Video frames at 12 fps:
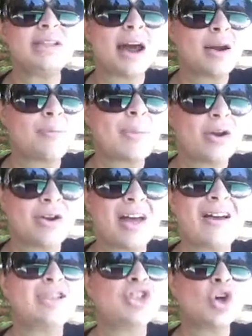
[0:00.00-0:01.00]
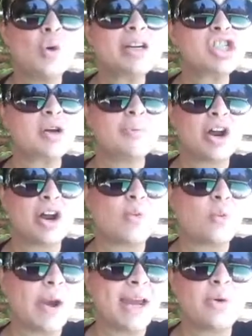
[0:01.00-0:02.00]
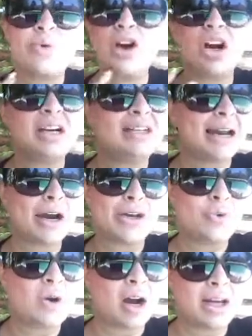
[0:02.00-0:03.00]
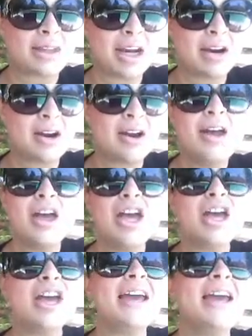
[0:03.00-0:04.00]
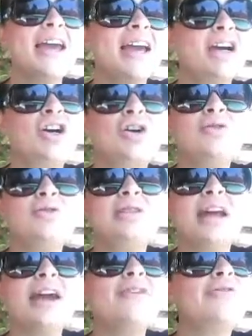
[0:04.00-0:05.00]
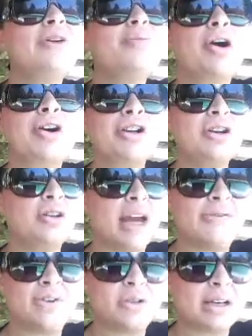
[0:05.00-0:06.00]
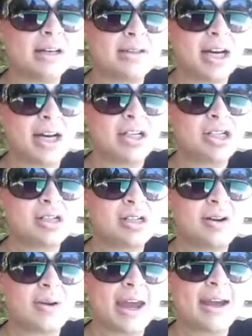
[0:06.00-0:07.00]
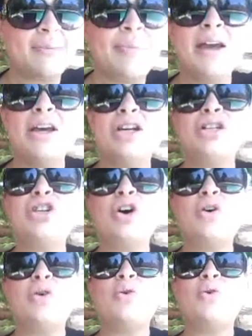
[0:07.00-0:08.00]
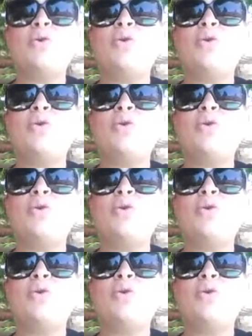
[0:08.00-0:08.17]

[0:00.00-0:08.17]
that amount, so much amount of weight, regardless how you got there, every part of your life goes untouched, okay? So